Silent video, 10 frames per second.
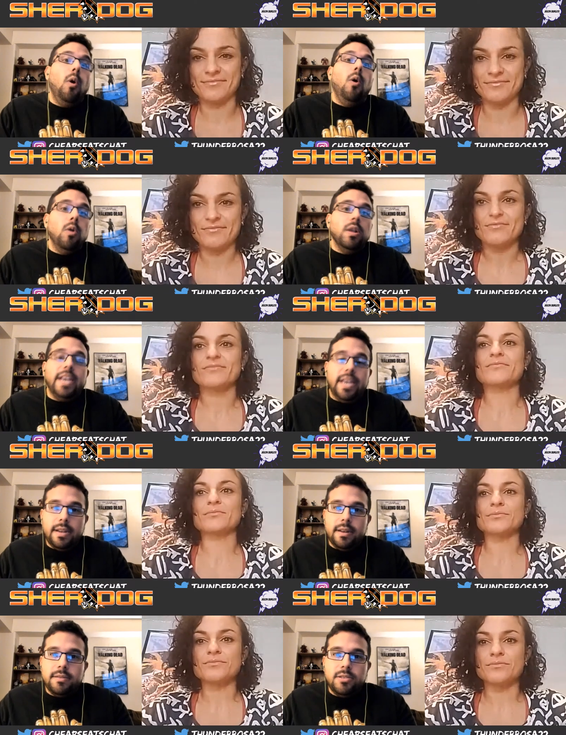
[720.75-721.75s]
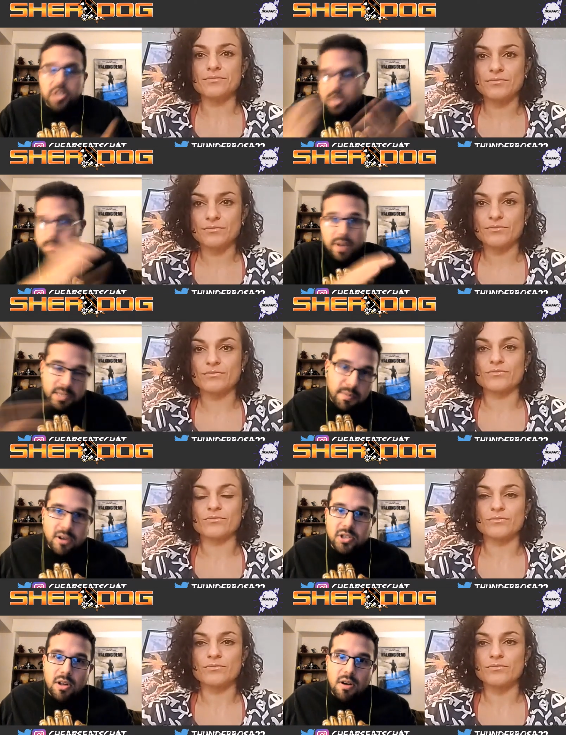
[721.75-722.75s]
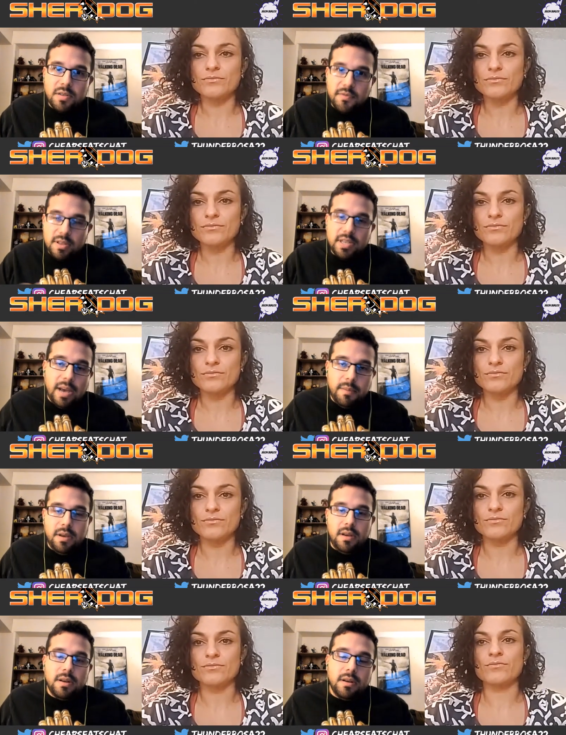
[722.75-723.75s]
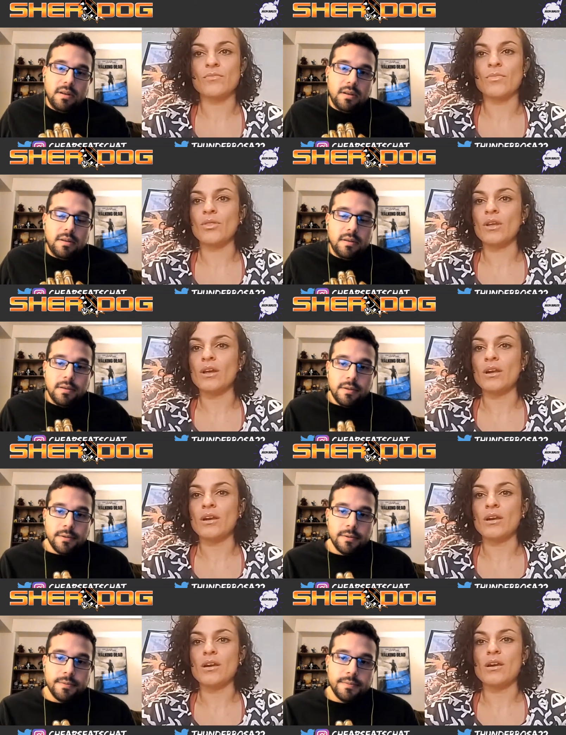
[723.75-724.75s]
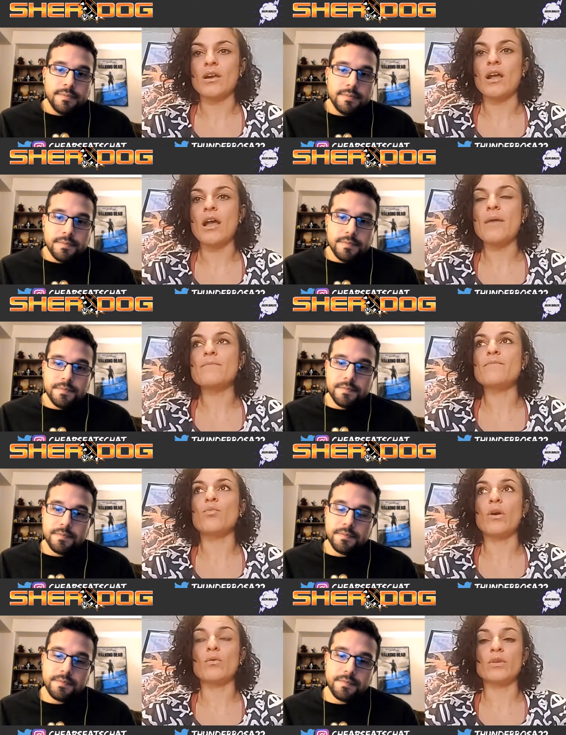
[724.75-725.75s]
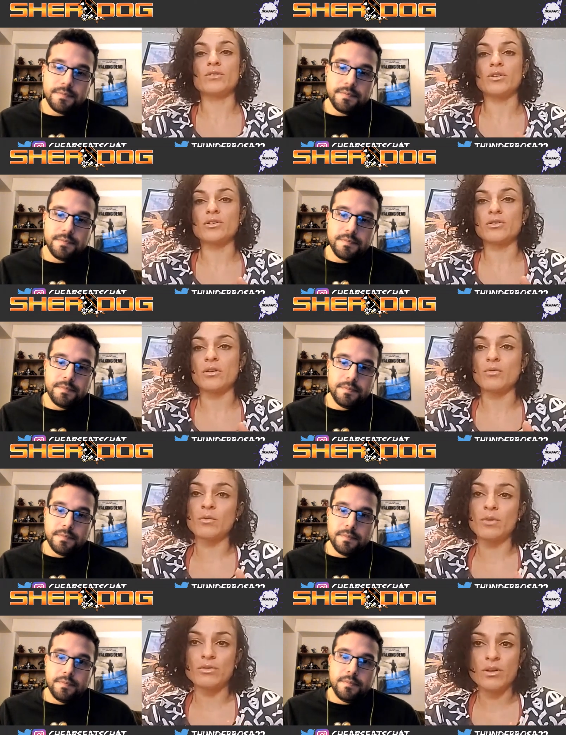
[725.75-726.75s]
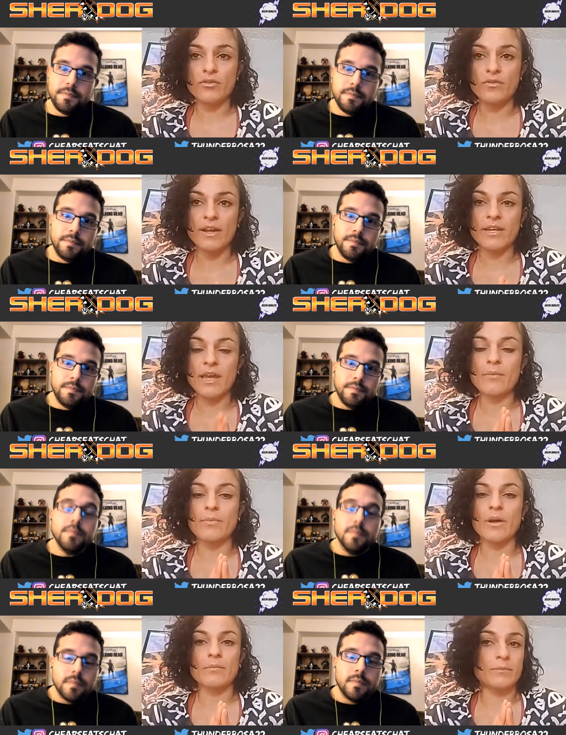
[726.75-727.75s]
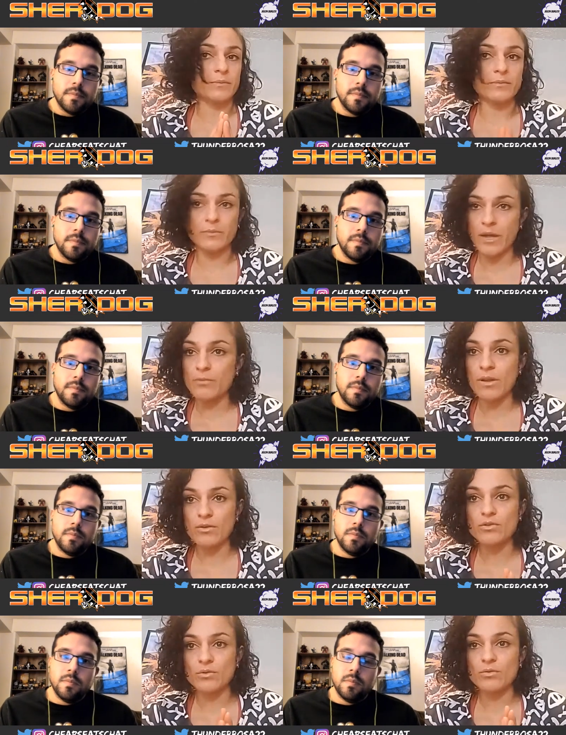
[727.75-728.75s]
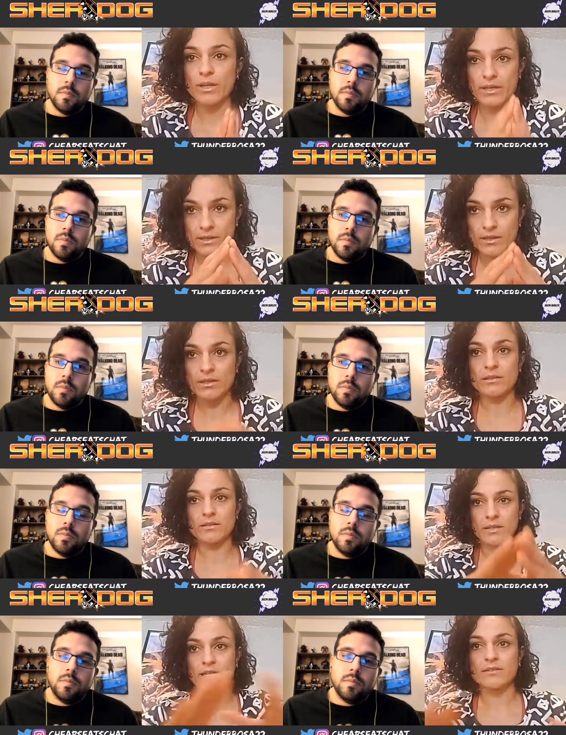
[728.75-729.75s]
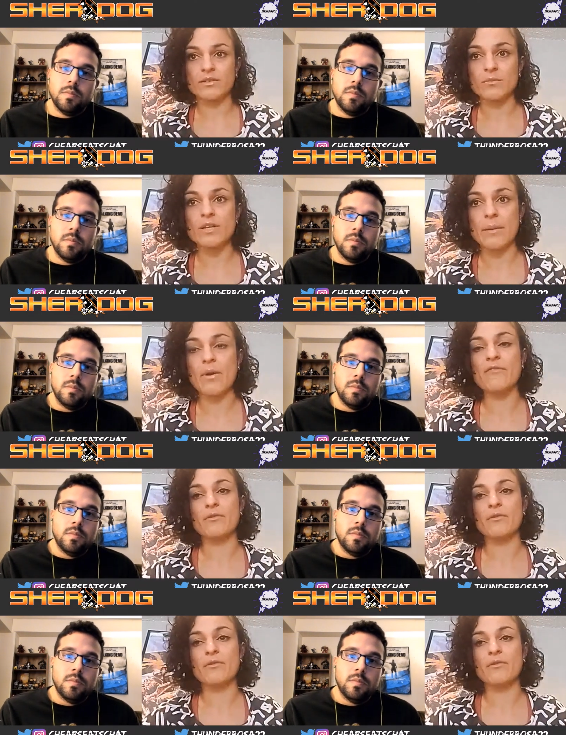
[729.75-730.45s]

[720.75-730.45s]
Speaker 1: all in just mixed martial arts for the time being?
Speaker 2: Um, well, when you're, when we're doing our fight camp, um, I'd rather do like, take some time off from